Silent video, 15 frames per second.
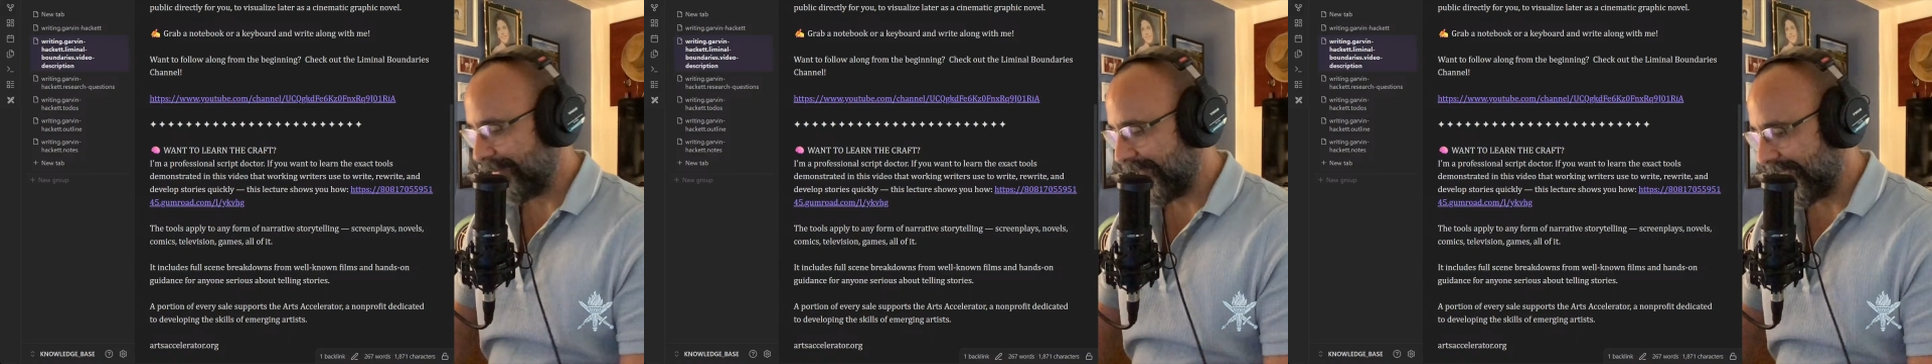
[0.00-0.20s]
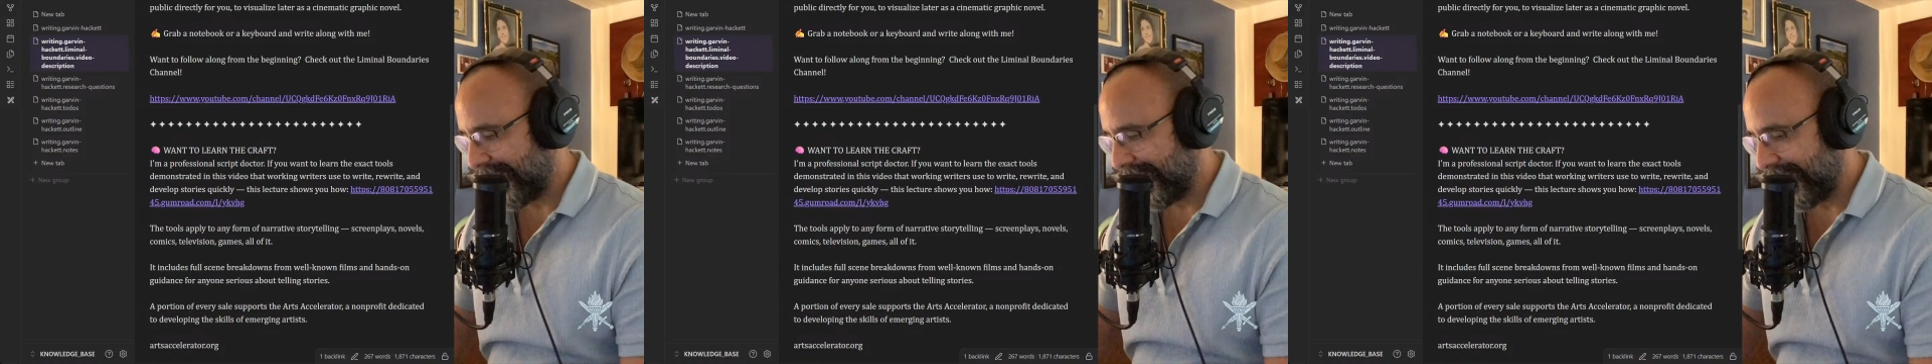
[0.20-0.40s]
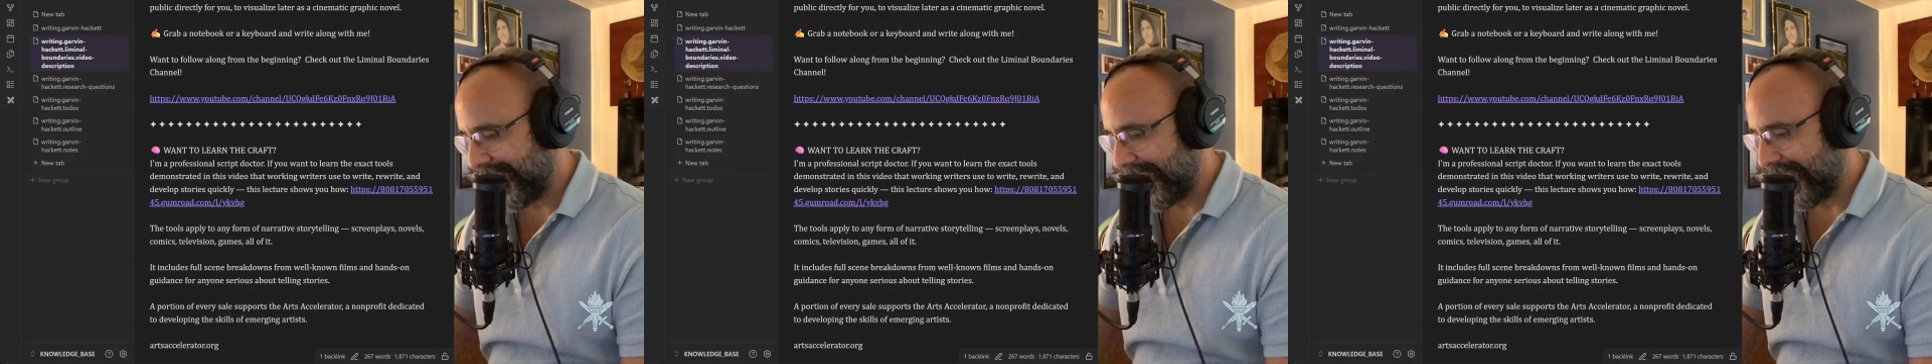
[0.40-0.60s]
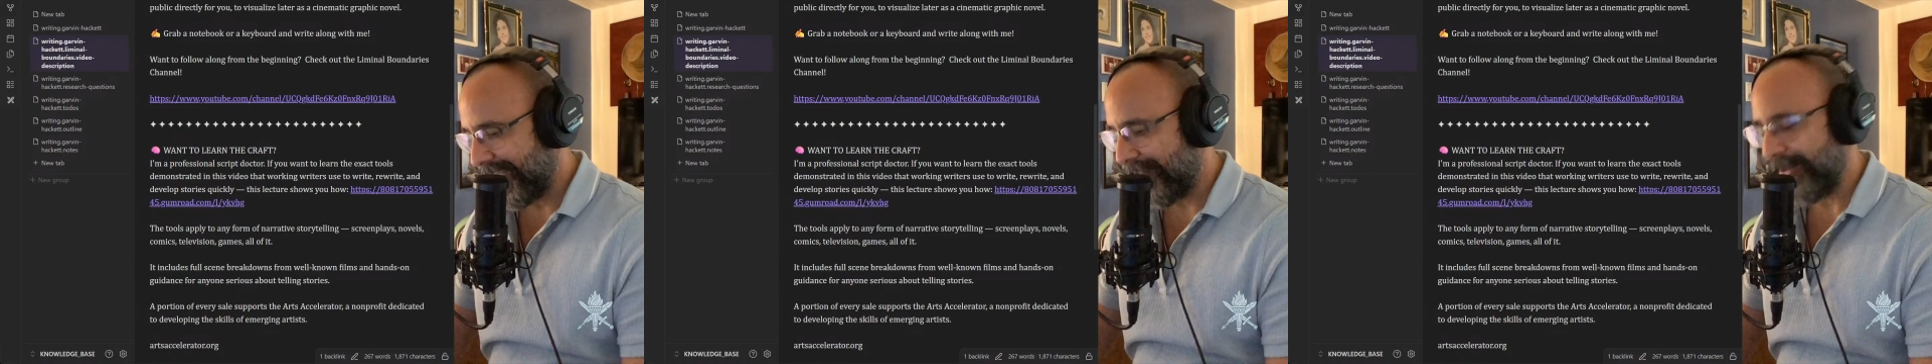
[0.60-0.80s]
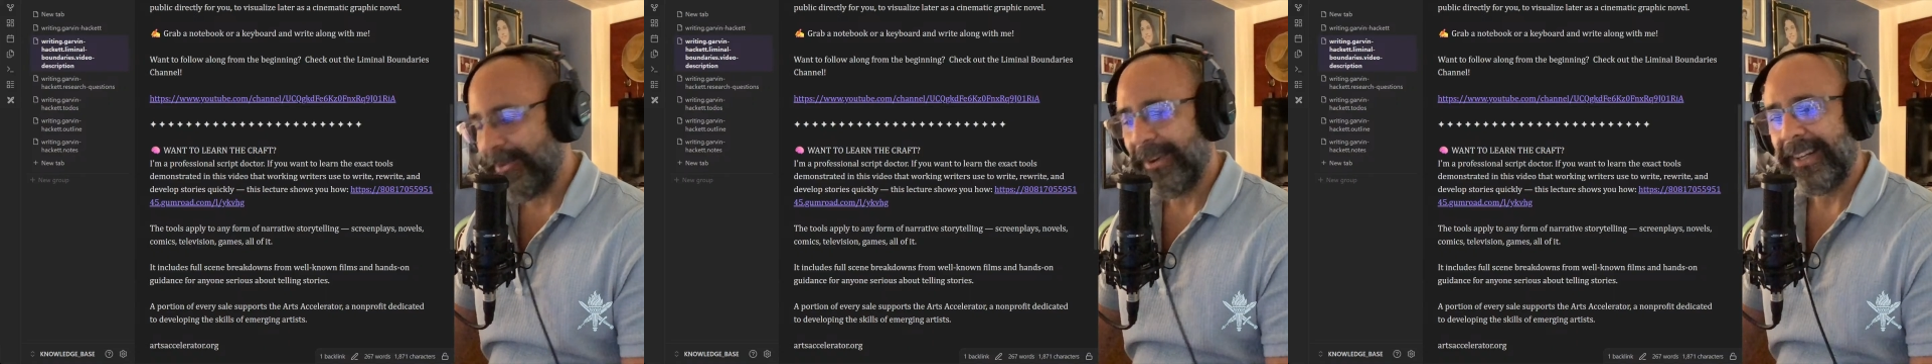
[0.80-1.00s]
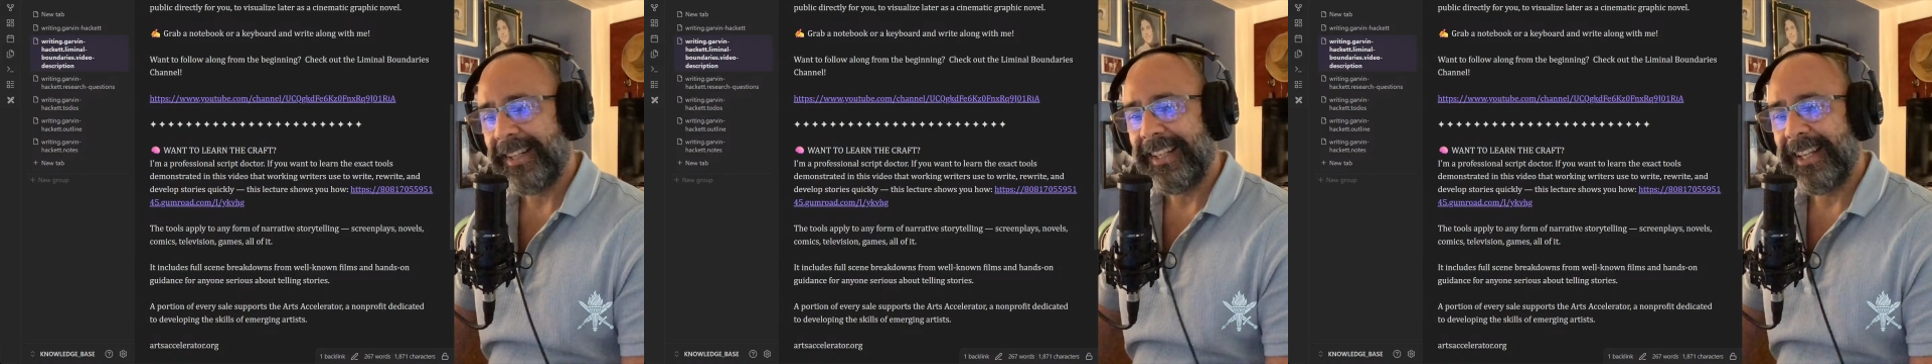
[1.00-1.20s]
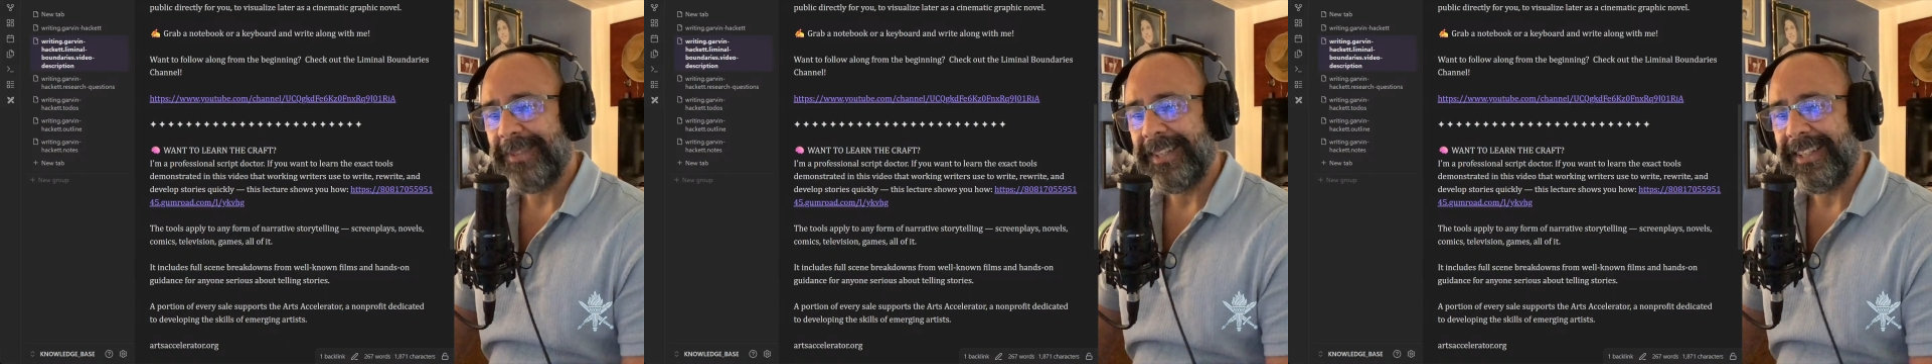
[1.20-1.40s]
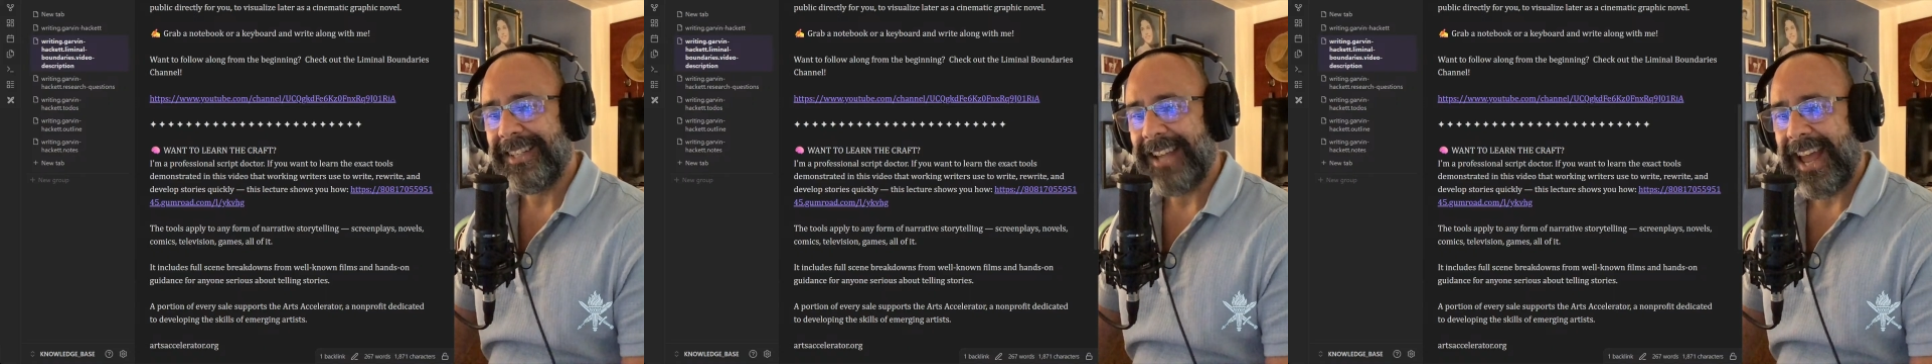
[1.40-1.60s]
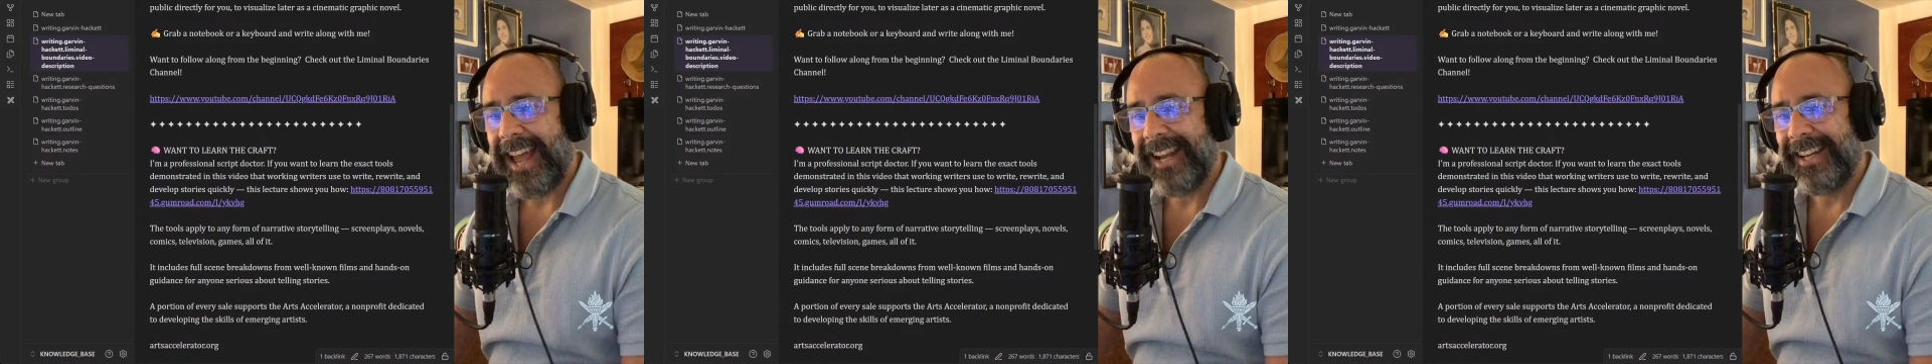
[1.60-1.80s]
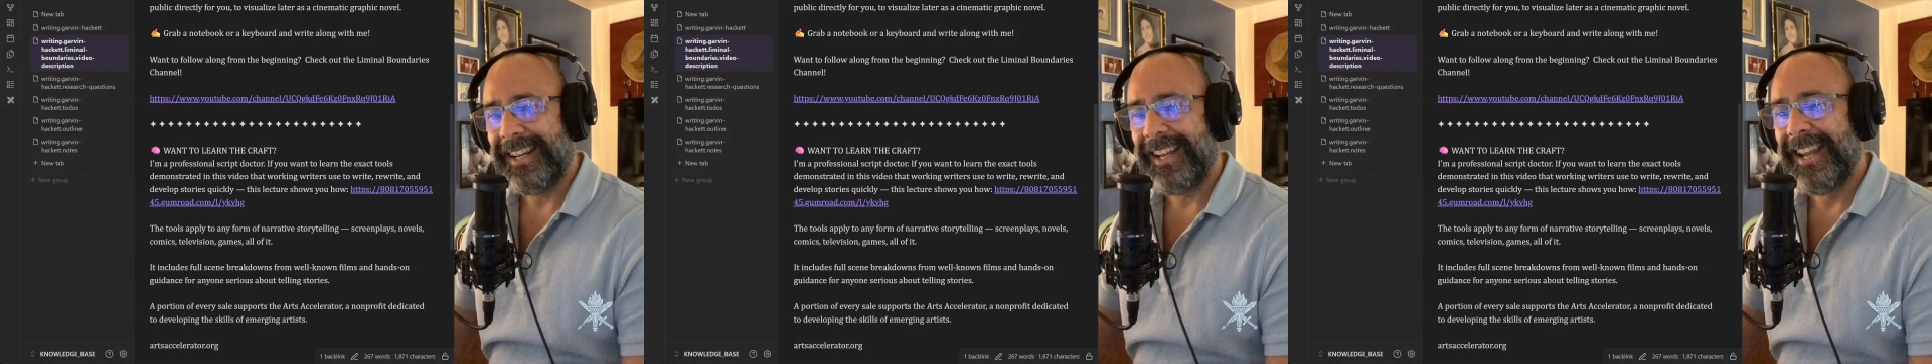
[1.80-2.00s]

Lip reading: the everyone in the empty chat.